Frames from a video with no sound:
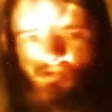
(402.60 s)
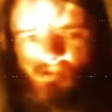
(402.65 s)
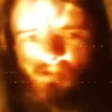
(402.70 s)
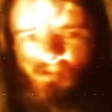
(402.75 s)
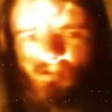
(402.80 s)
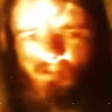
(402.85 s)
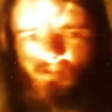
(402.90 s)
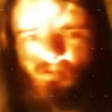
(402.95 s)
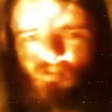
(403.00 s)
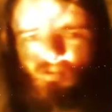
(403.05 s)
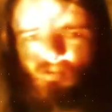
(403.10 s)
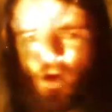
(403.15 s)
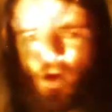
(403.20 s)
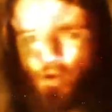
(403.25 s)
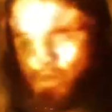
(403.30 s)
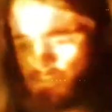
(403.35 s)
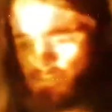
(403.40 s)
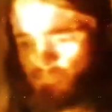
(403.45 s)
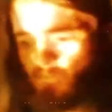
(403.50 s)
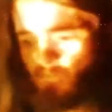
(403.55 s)
even
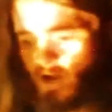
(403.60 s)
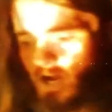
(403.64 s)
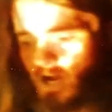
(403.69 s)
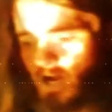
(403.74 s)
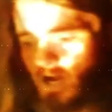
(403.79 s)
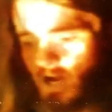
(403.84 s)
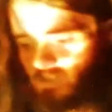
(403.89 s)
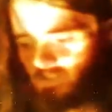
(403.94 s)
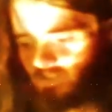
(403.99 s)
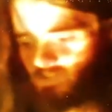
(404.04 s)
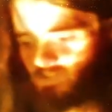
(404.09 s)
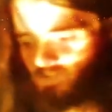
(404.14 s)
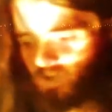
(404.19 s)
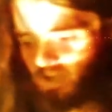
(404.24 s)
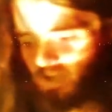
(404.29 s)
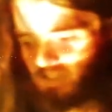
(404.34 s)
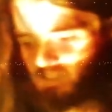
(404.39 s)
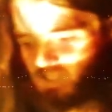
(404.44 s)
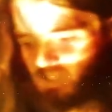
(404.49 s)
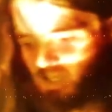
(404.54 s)
go
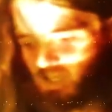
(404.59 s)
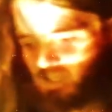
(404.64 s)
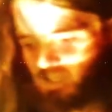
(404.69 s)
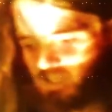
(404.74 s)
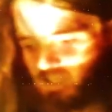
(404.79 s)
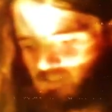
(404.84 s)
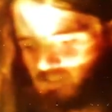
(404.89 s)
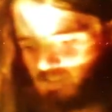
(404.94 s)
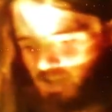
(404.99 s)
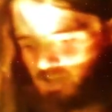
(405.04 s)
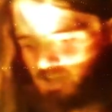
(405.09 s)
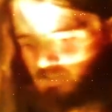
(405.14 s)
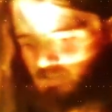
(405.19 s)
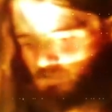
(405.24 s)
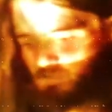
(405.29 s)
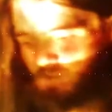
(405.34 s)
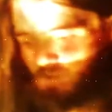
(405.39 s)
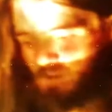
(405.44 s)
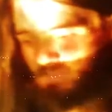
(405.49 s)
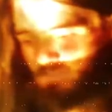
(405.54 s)
as far as
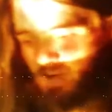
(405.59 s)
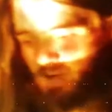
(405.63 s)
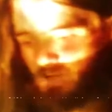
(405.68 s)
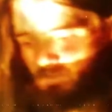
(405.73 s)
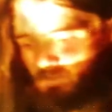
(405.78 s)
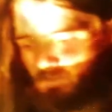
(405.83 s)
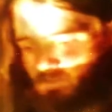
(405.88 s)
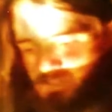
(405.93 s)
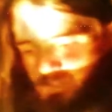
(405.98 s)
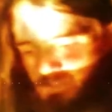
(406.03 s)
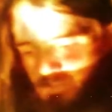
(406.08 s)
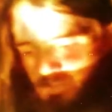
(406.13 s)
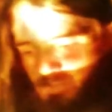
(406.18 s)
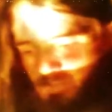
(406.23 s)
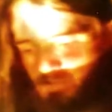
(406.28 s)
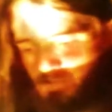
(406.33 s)
trying to understand the